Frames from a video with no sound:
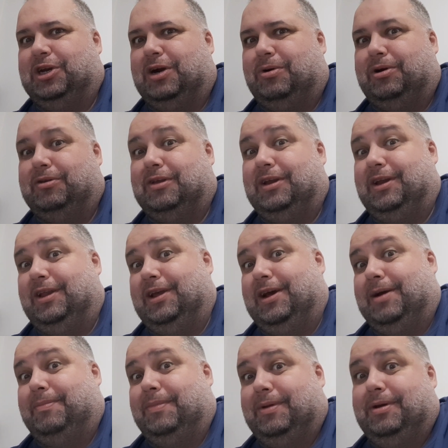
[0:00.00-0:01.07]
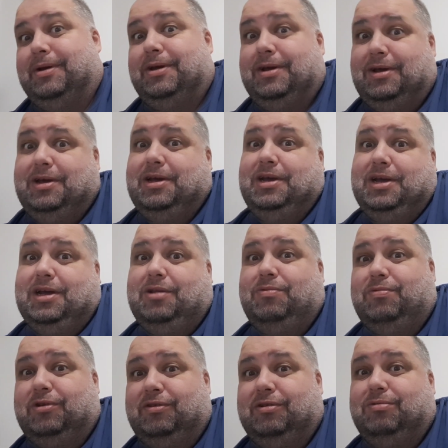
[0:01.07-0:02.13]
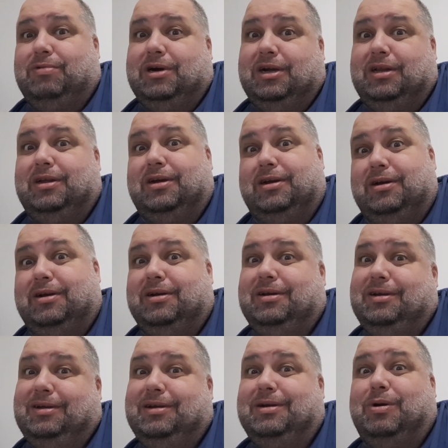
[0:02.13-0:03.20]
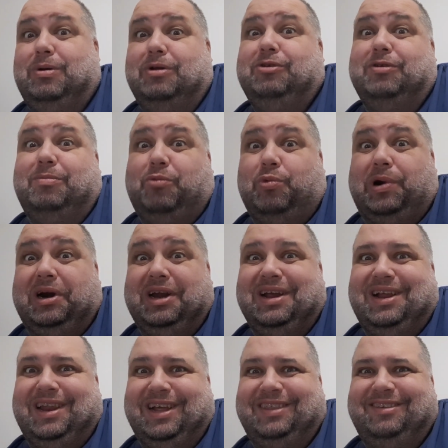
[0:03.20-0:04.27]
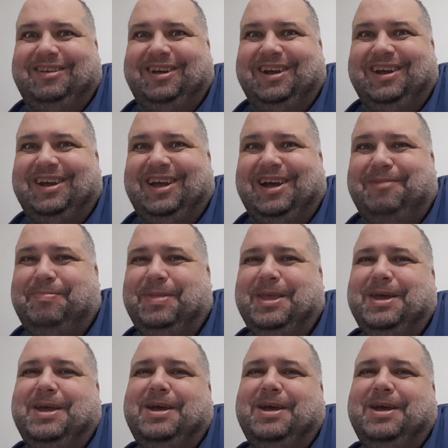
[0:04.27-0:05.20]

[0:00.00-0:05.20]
watch hours, and yeah, it was quite some work, let's say. Yeah,